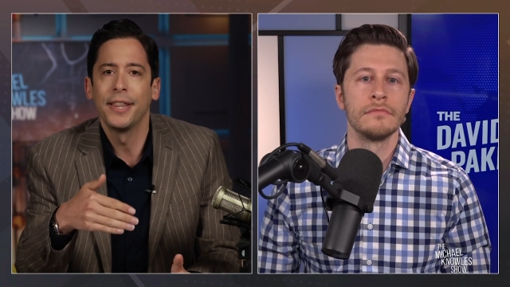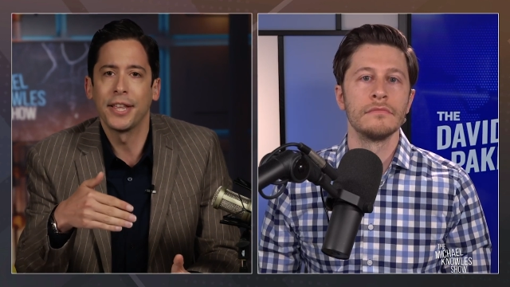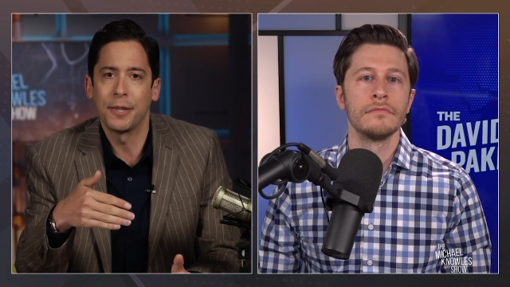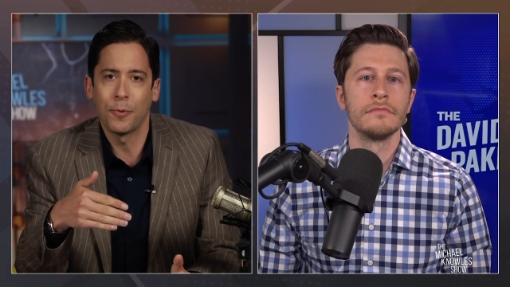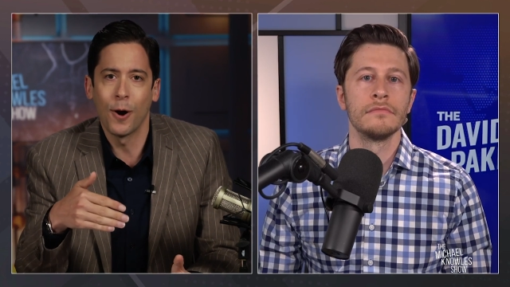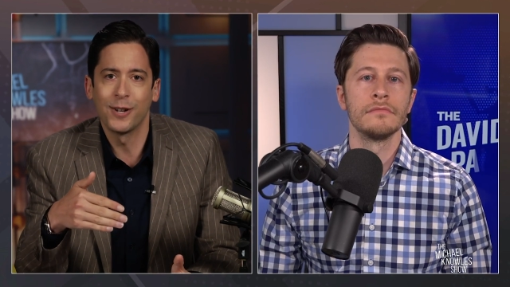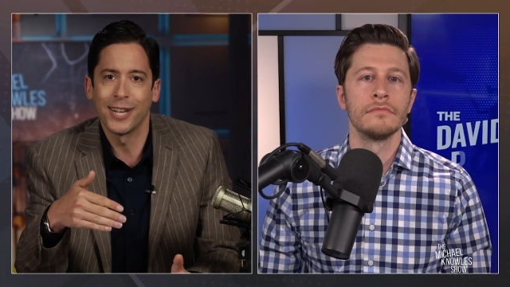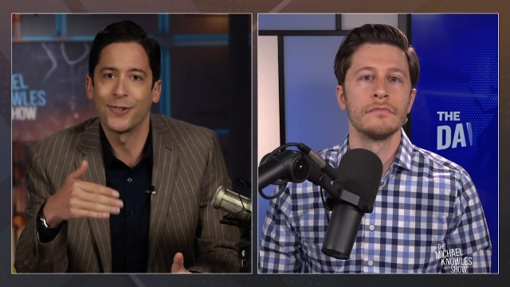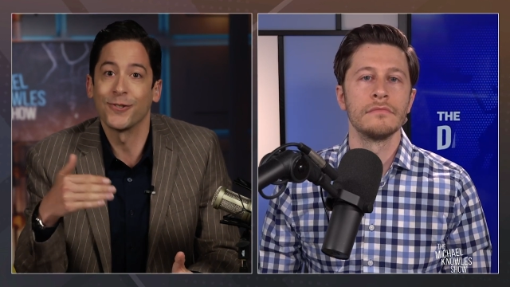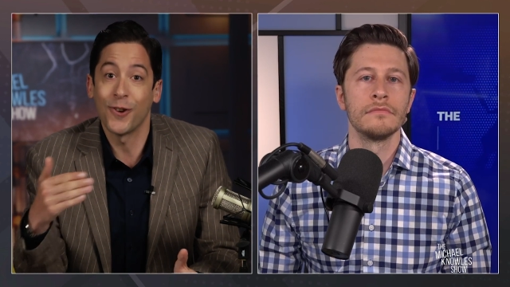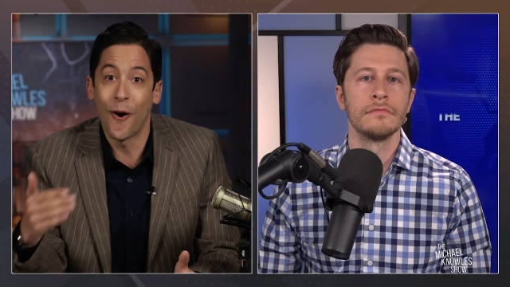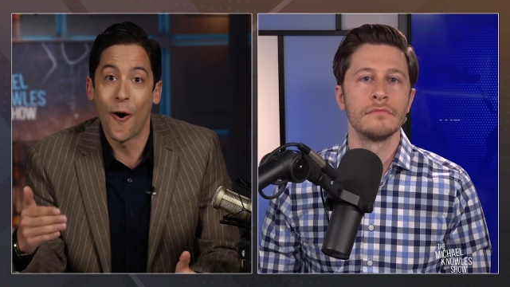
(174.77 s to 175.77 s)
Speaker 1: that the
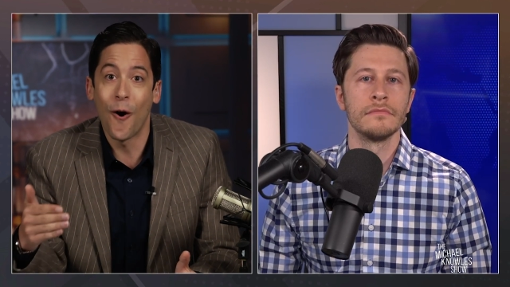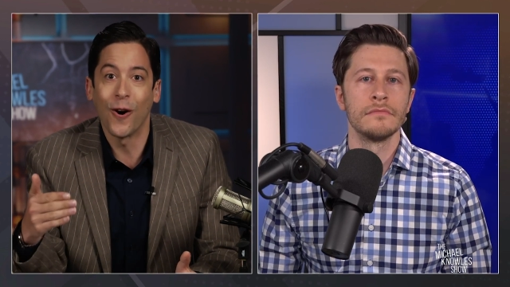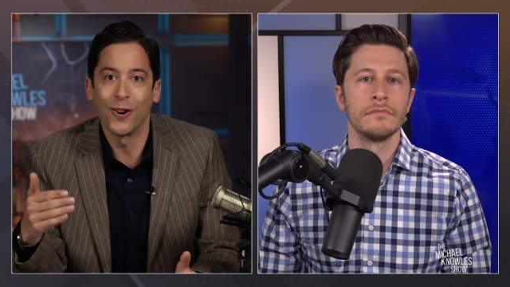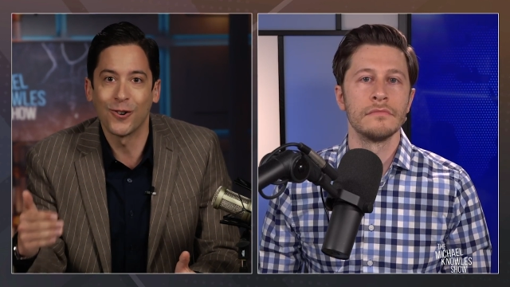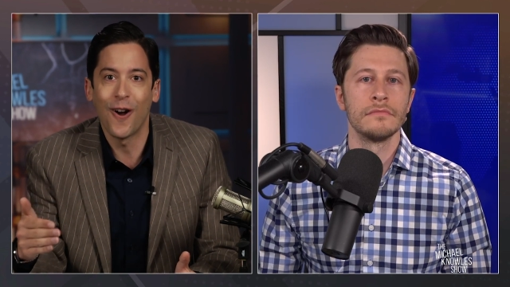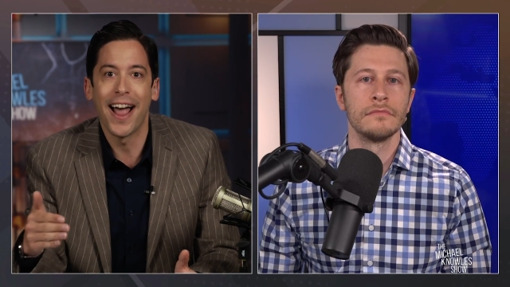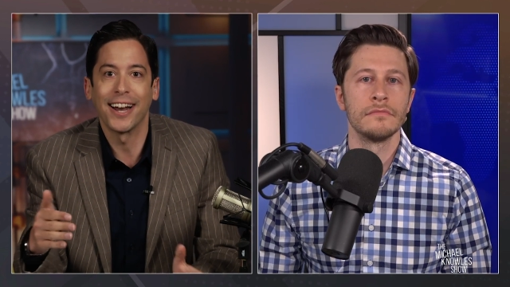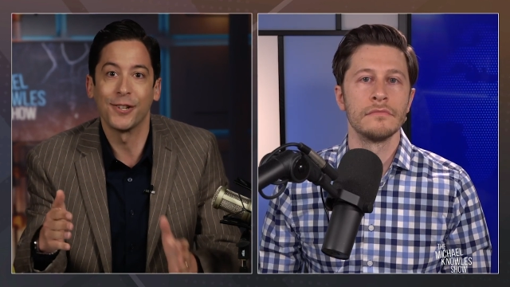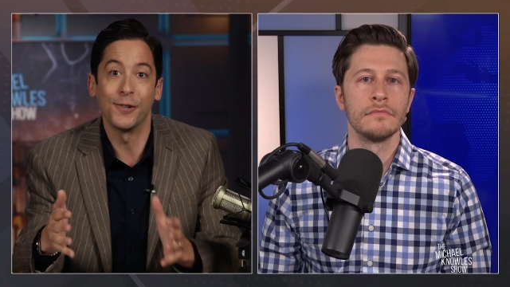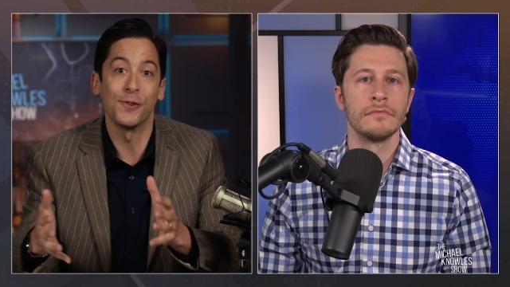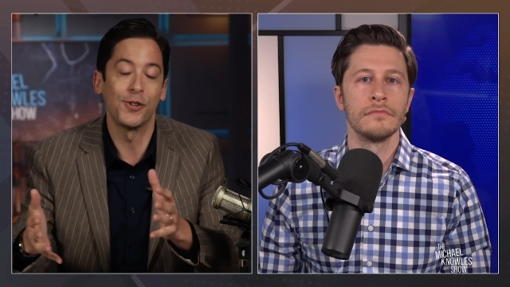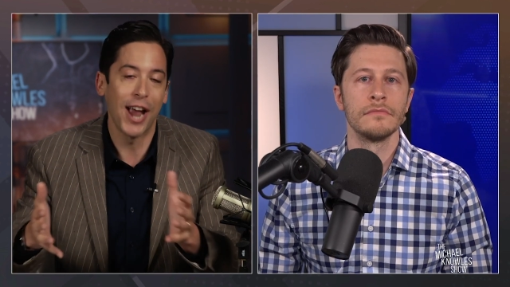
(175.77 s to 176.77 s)
protesters are trying
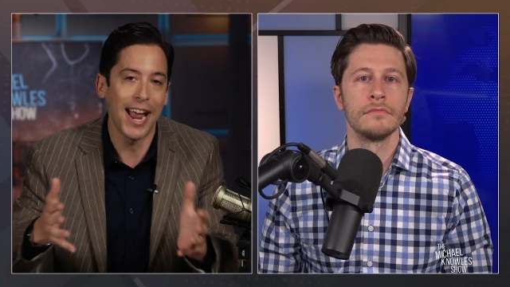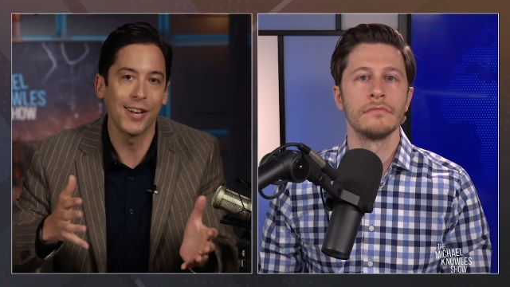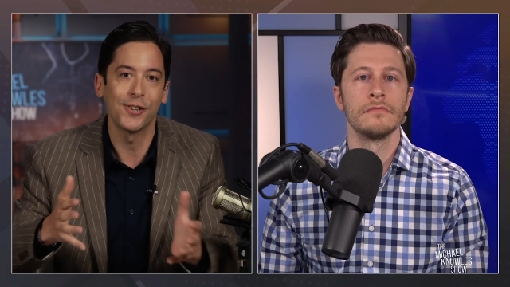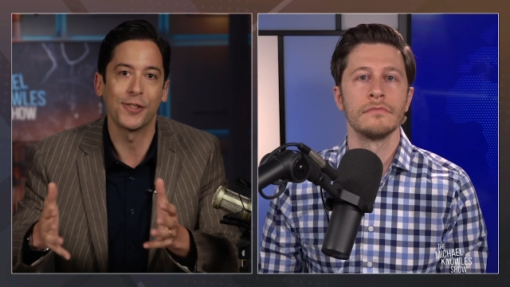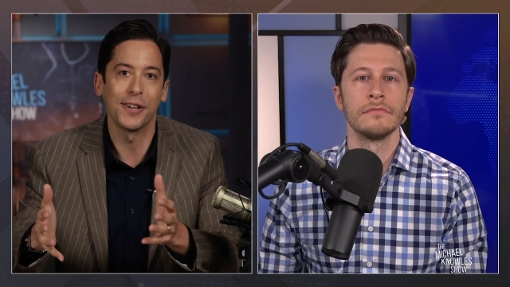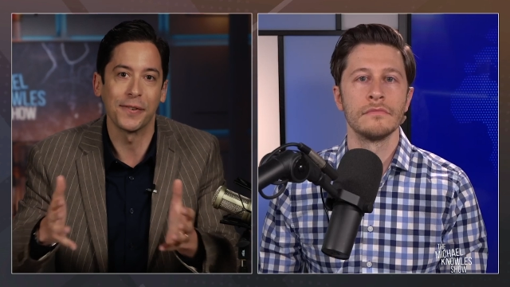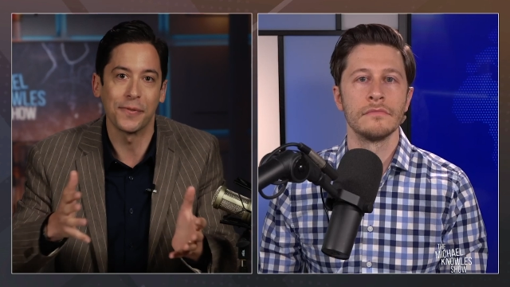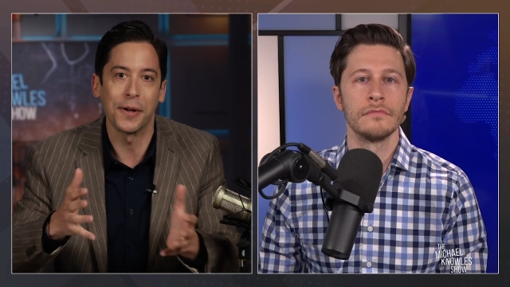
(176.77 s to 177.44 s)
to change the,